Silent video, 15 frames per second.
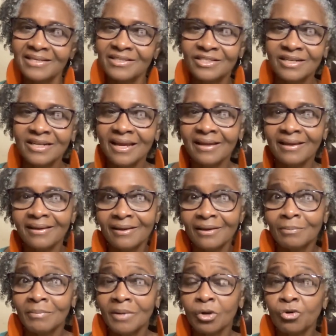Today,
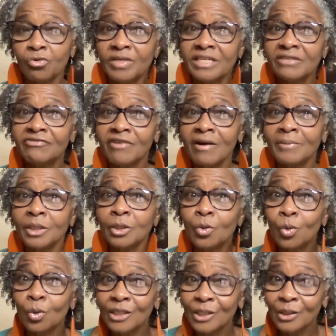we're going to read from the
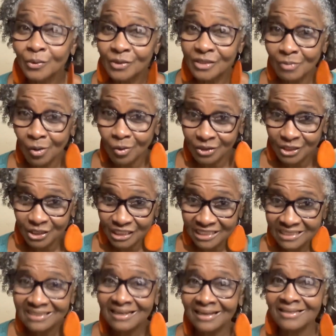Good News about
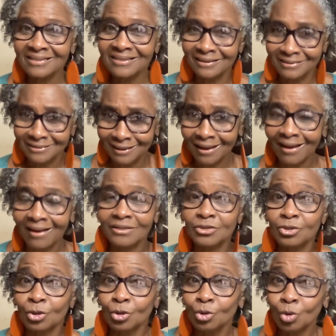Jesus as according
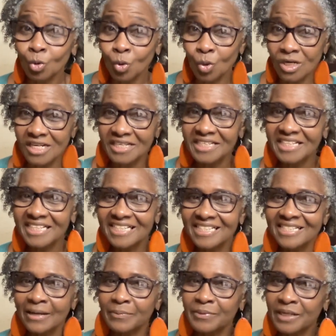to Luke
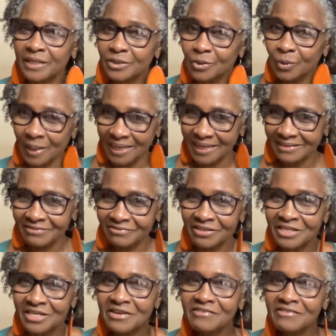chapter 12,